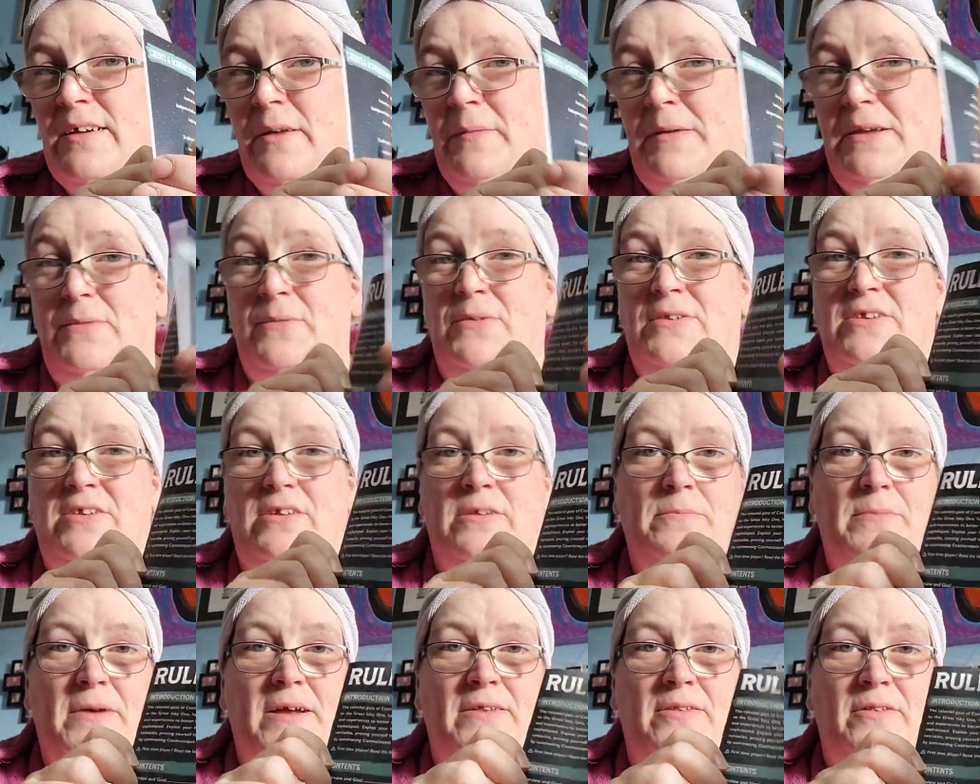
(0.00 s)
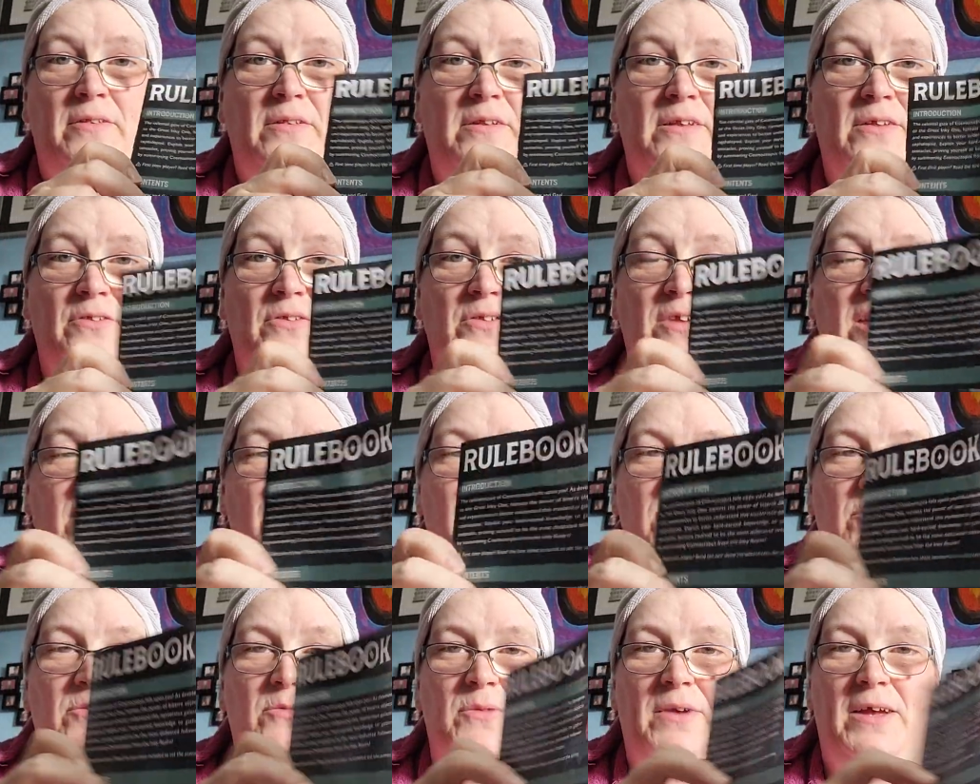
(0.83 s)
I mean, when you compare to the last game,
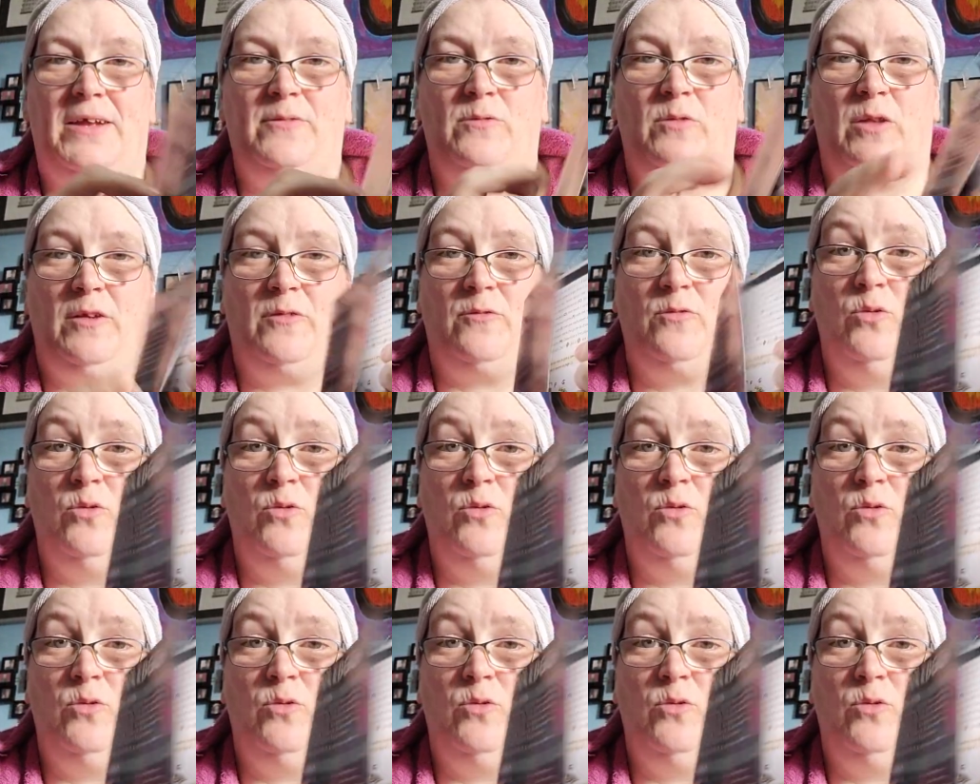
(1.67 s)
which we had like